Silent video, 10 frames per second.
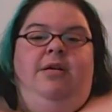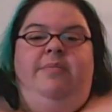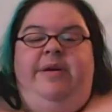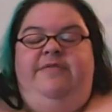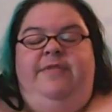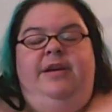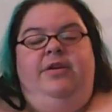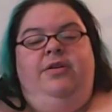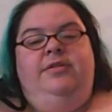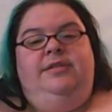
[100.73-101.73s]
on my
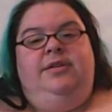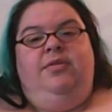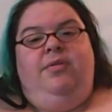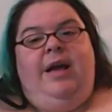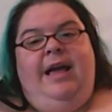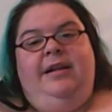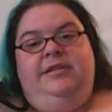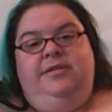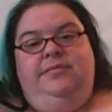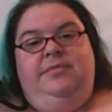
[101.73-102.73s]
finger. So I had
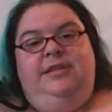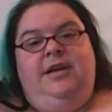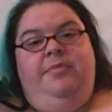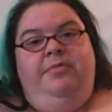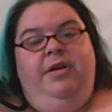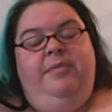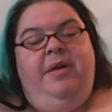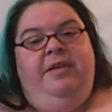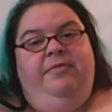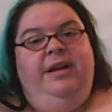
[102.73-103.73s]
to stop wearing
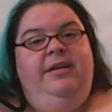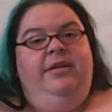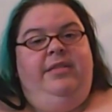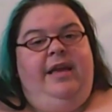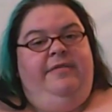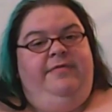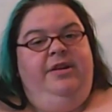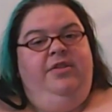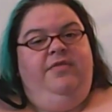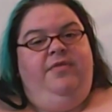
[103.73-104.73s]
my ring on that
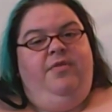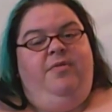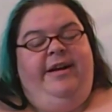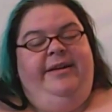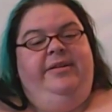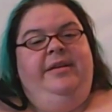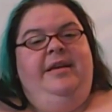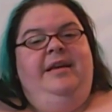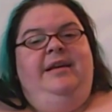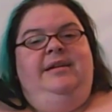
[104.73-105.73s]
finger for a while
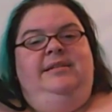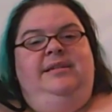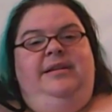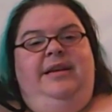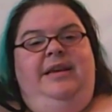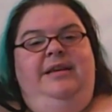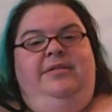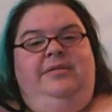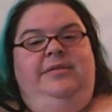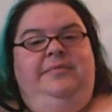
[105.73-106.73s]
until it
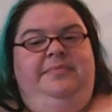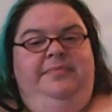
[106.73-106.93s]
healed.